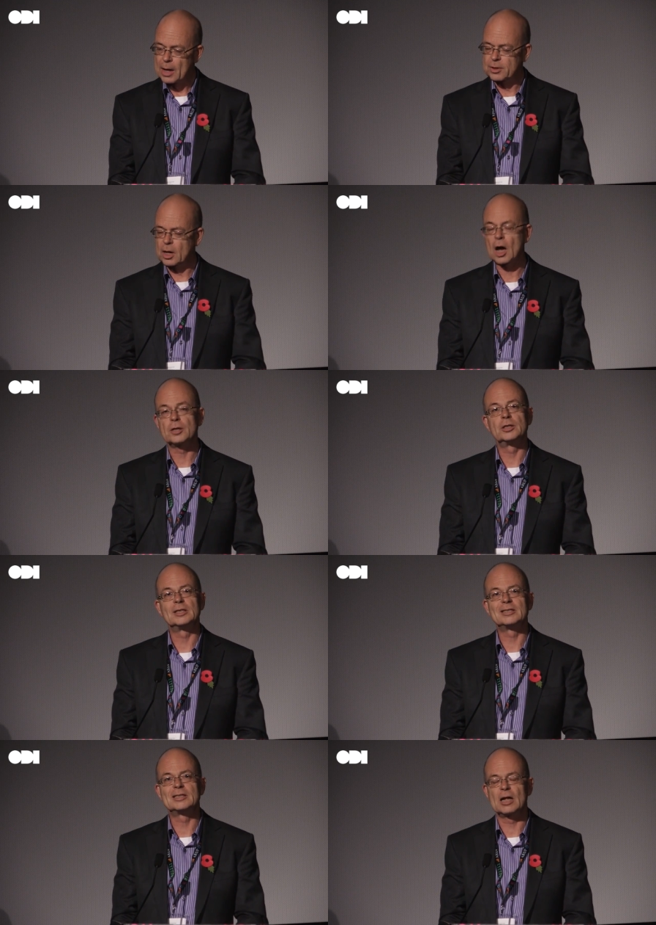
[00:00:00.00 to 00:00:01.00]
The Guardian
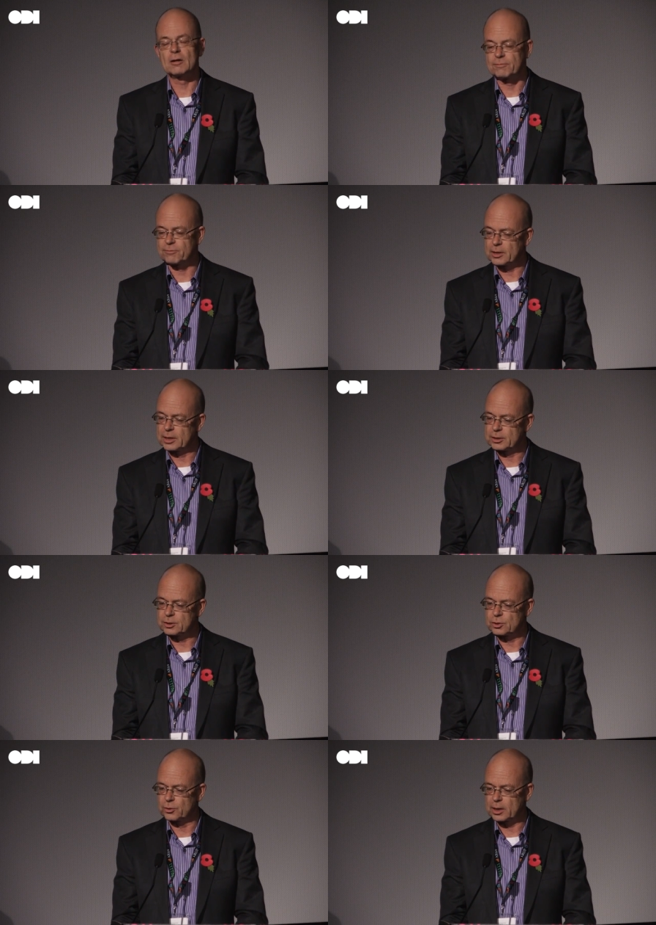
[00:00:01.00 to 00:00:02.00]
itself
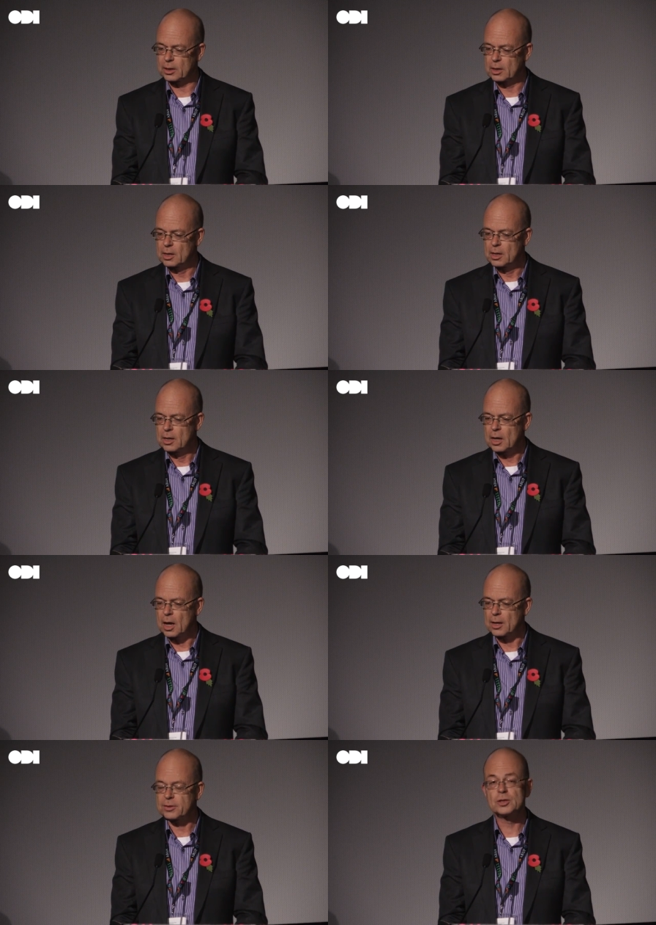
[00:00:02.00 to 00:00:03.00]
is doing
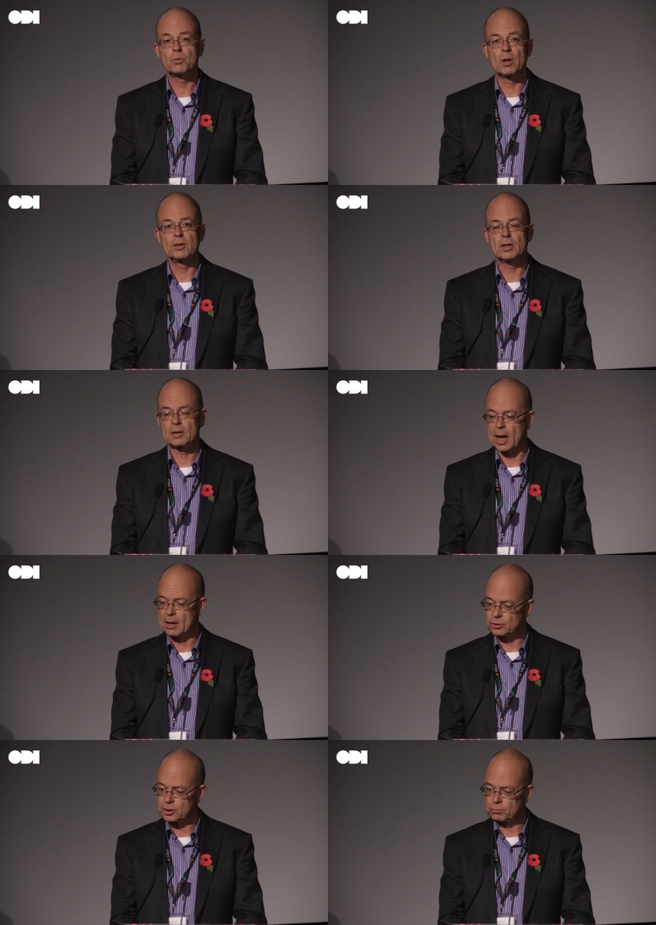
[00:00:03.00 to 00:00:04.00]
this one, The
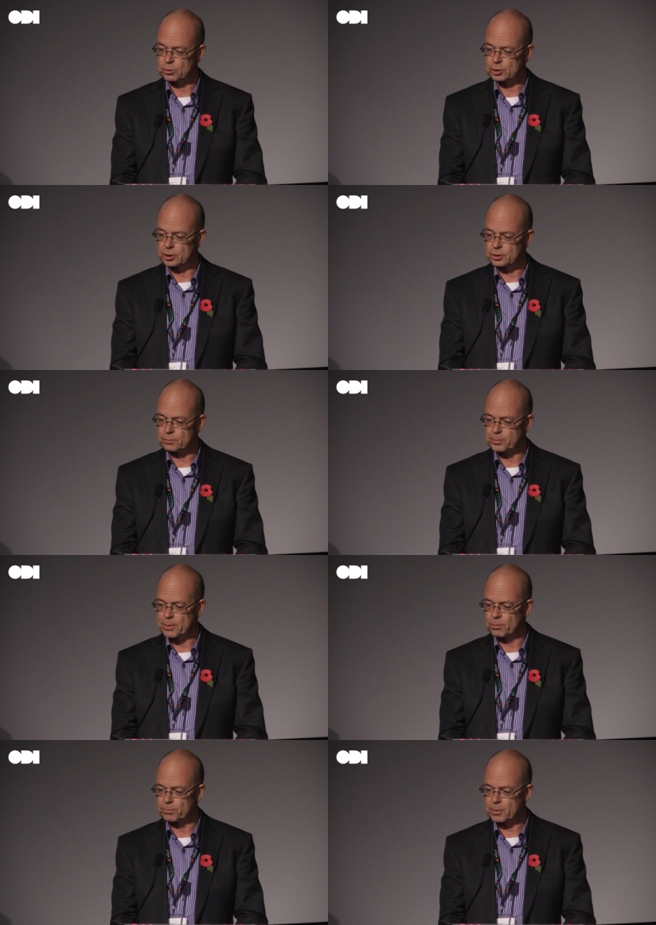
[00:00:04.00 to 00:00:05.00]
Counted, which is
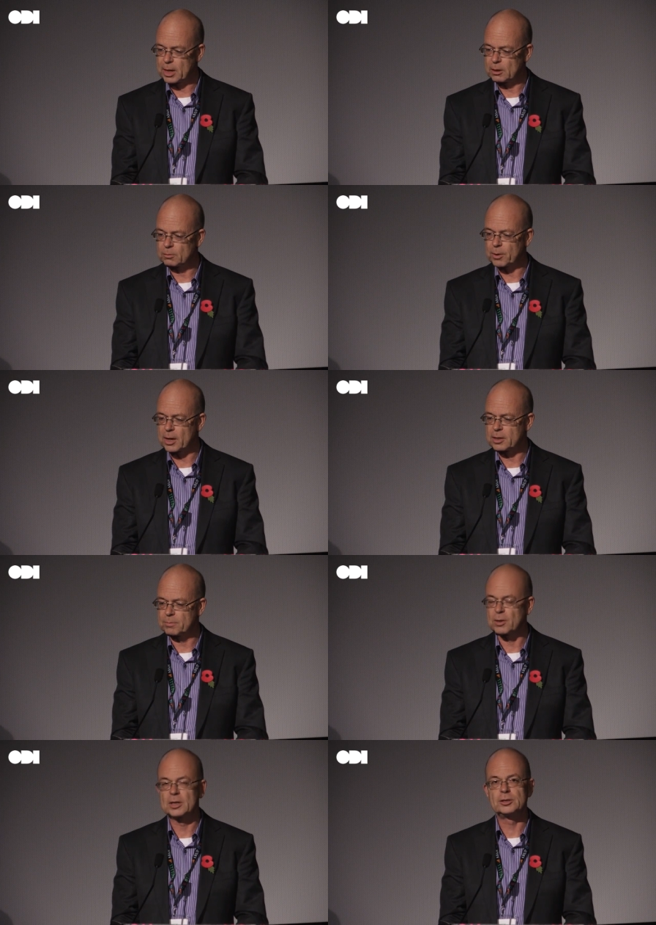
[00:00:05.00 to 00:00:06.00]
people killed by the
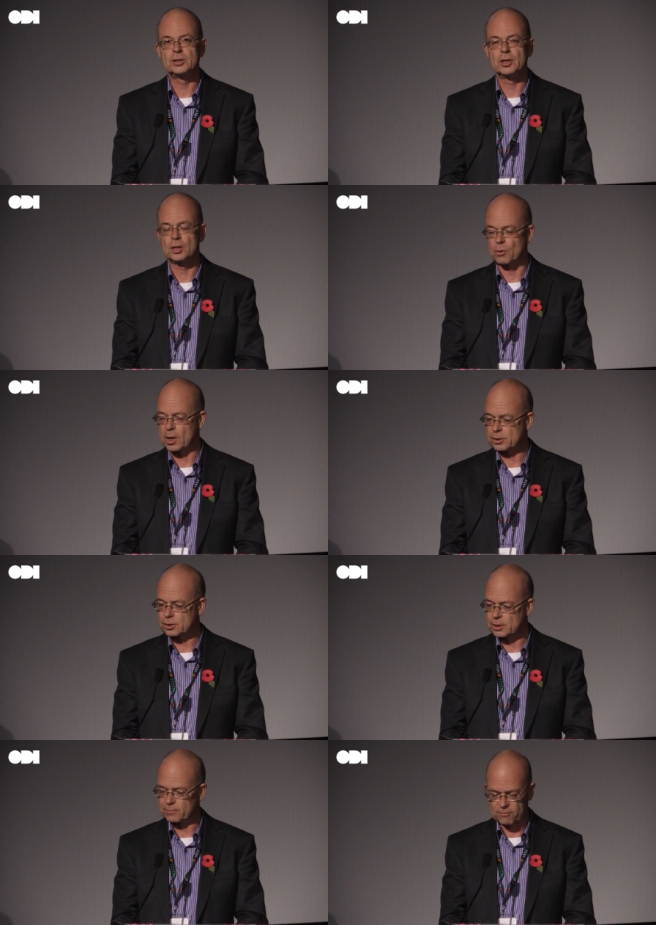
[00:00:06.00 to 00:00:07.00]
police in the US.
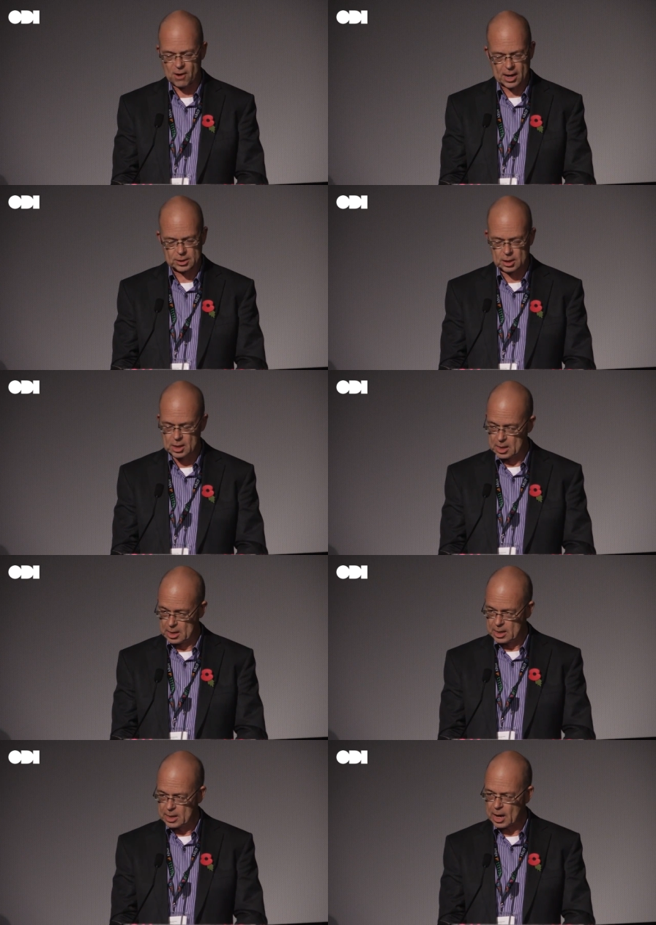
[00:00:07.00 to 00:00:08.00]
And in fact,
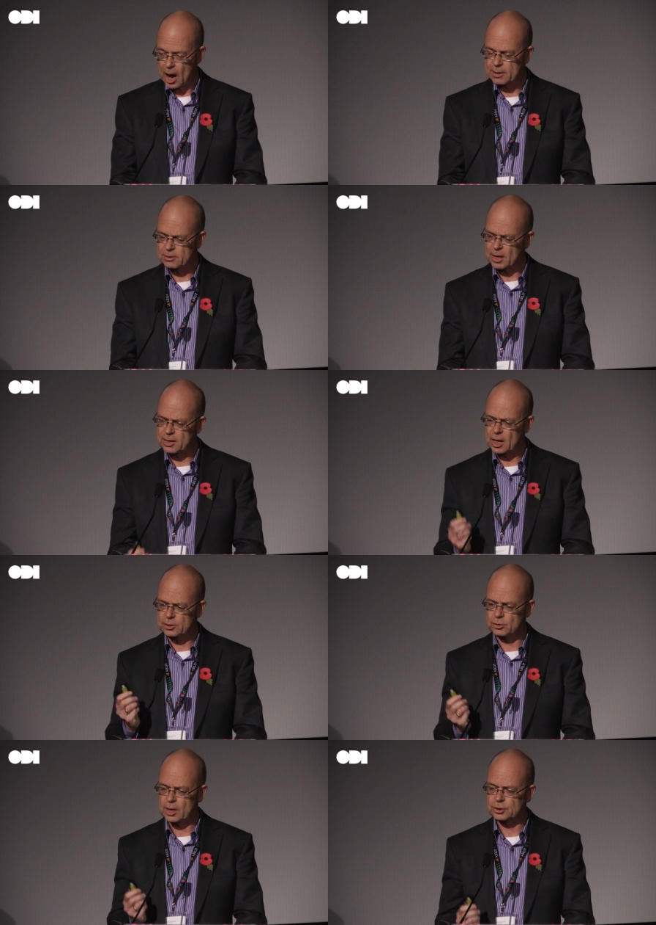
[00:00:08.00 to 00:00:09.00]
I think I
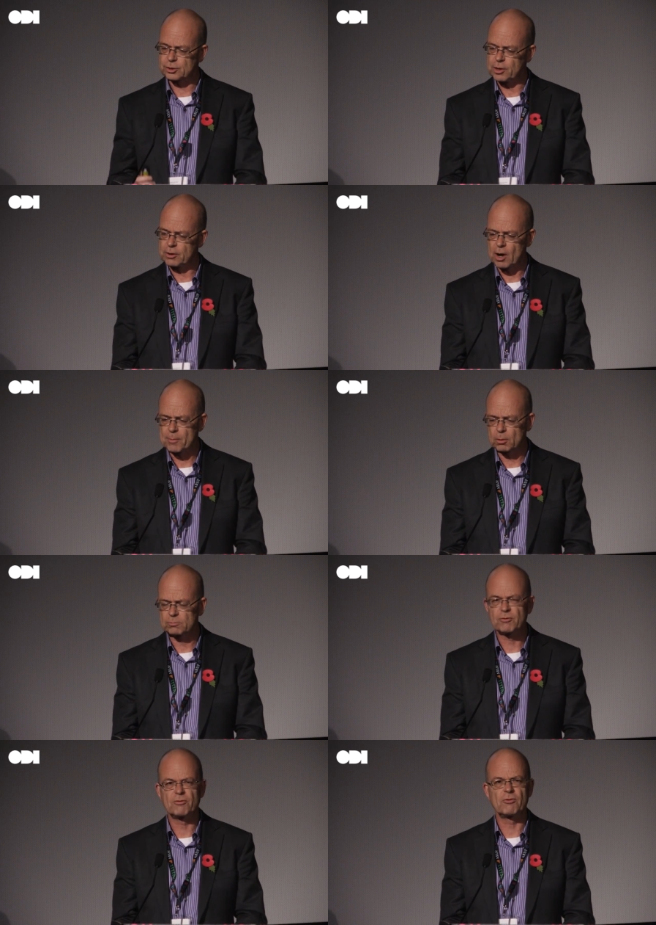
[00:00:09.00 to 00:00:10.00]
took that screen grab
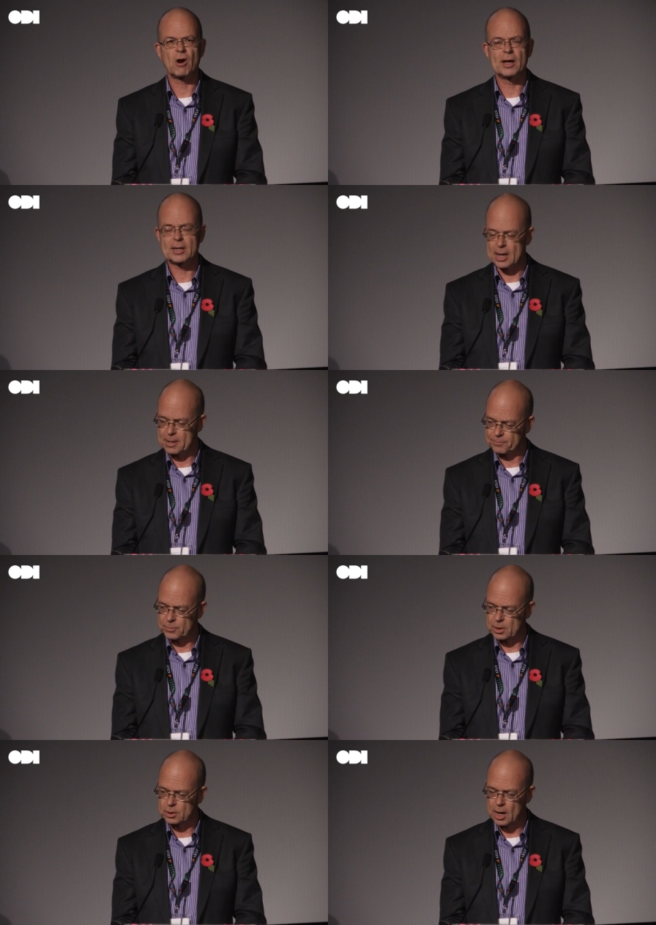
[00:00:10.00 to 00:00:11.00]
on Friday
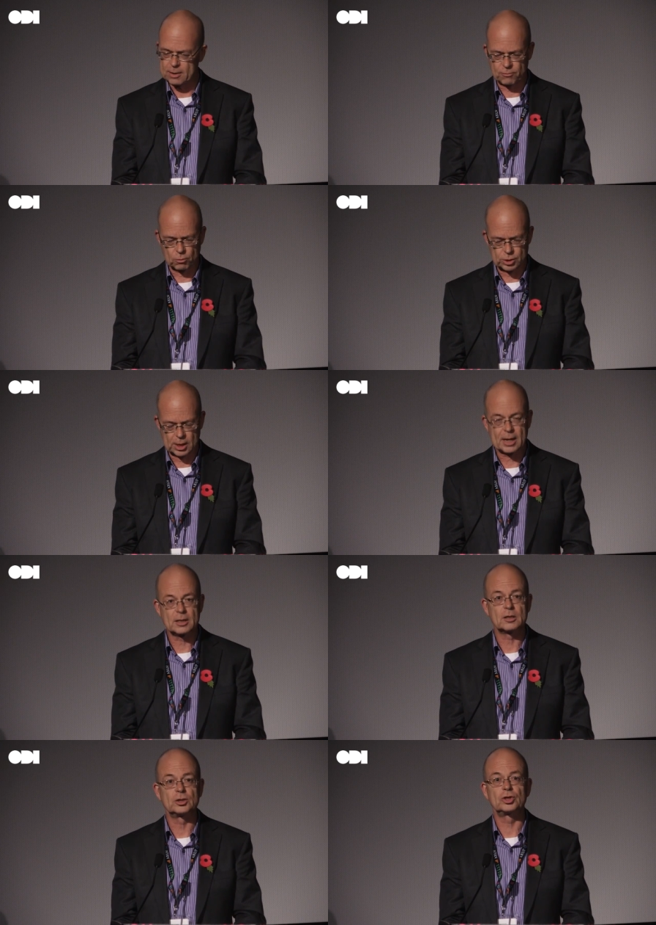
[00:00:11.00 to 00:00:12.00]
at
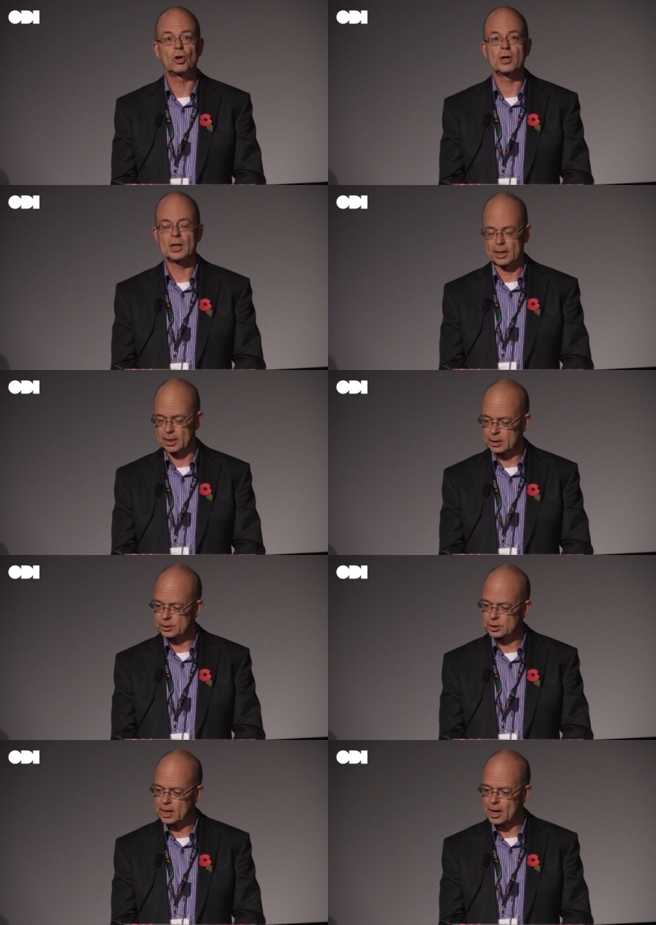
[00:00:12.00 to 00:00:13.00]
9:48. Shockingly,
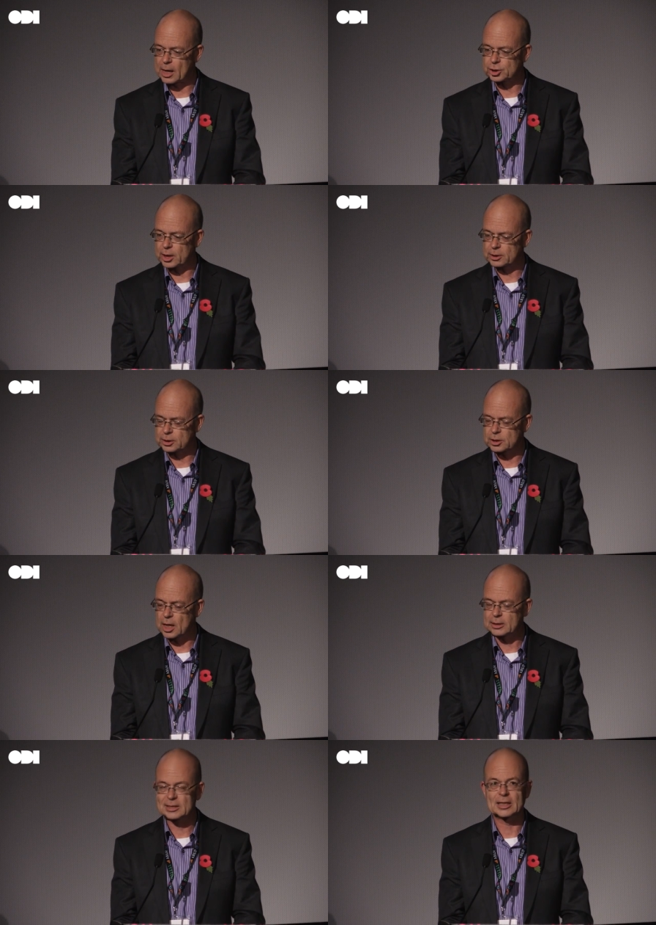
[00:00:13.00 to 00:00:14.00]
today I checked, it's
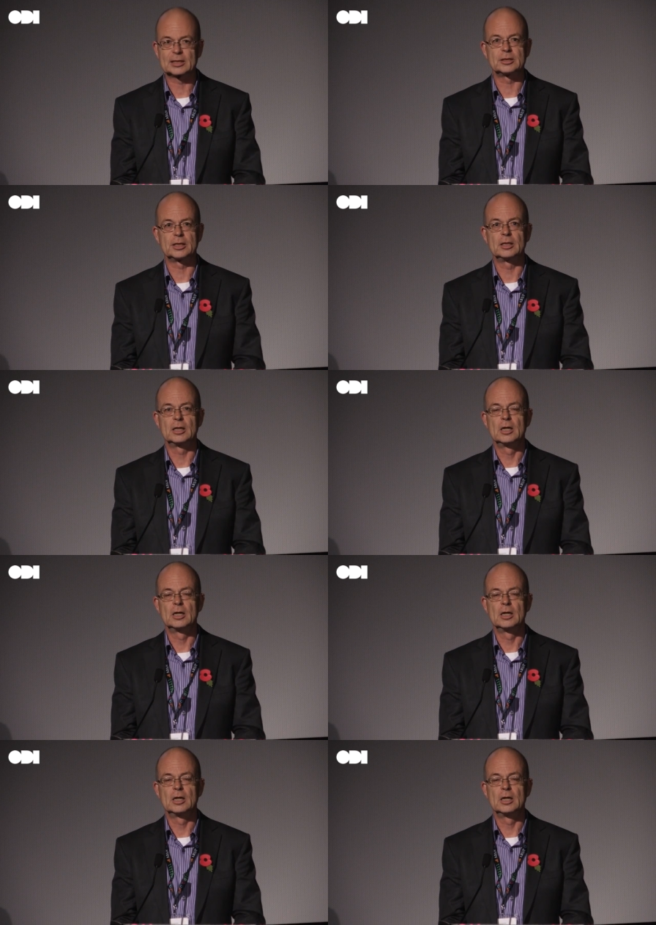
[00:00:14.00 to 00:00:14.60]
9:60.